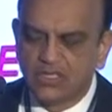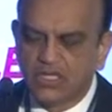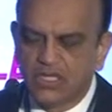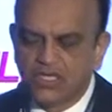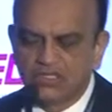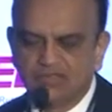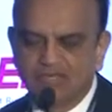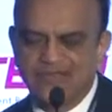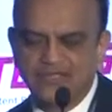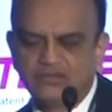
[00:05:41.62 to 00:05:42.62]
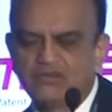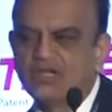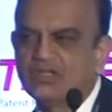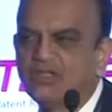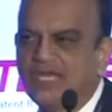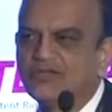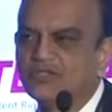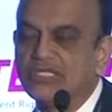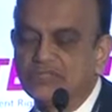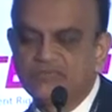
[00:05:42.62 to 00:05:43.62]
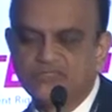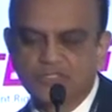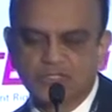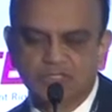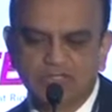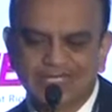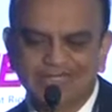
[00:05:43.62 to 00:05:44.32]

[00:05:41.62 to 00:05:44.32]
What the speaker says: the branded drug, androgel, to physicians,